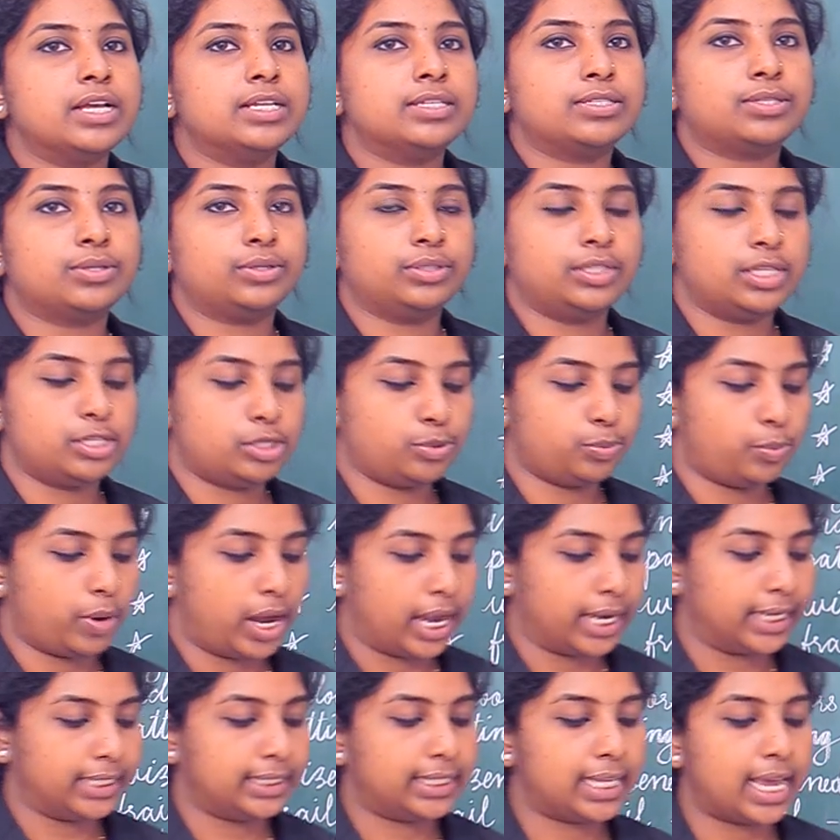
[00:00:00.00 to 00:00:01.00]
So this
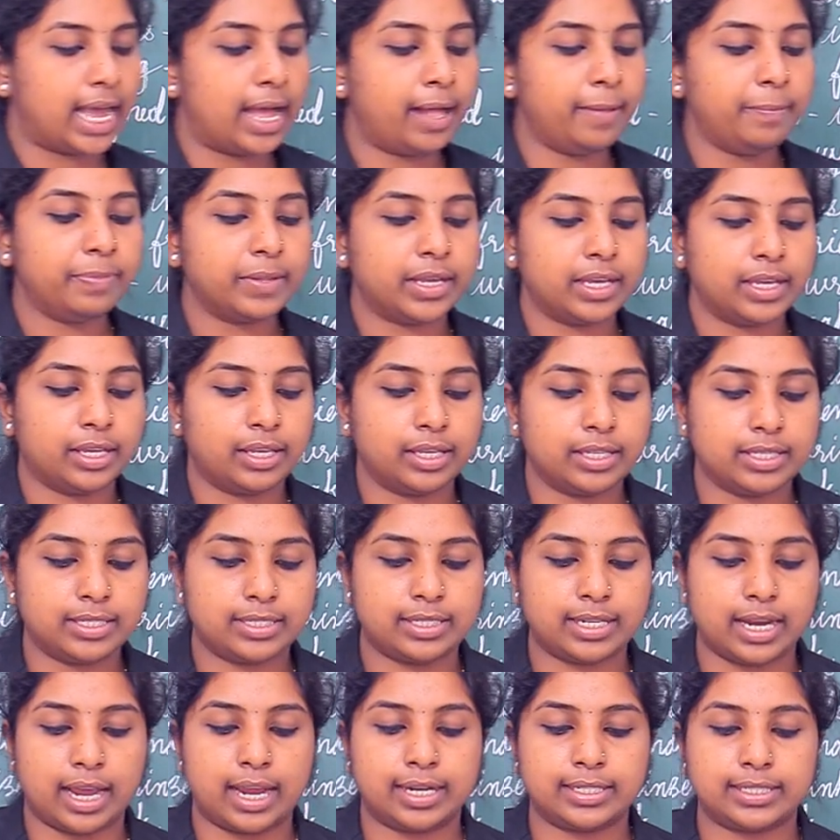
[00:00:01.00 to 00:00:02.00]
vaidya
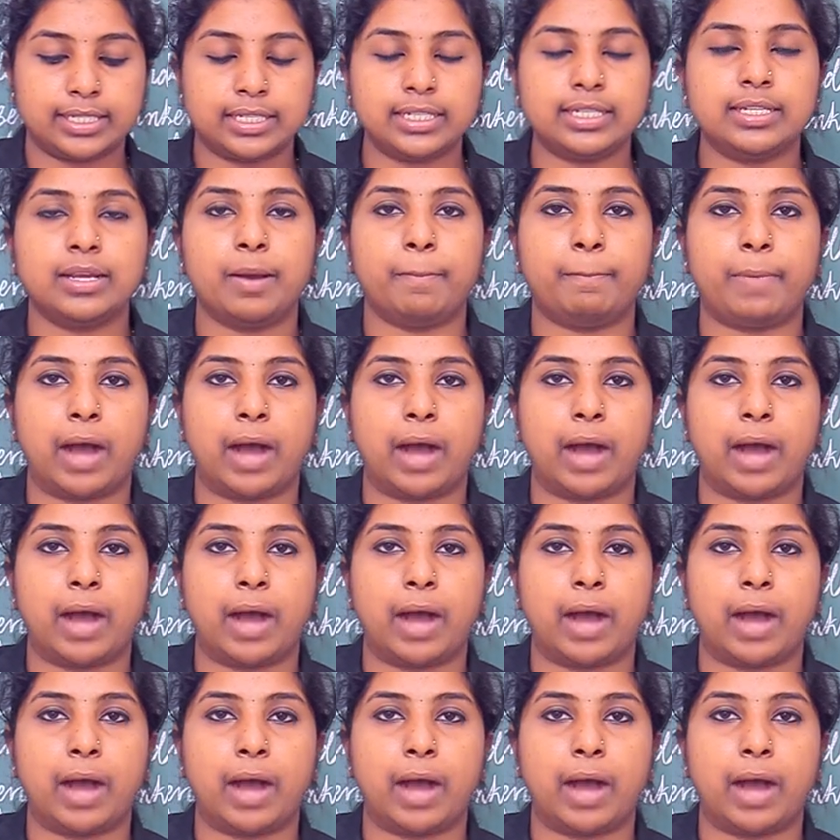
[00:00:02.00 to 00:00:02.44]
started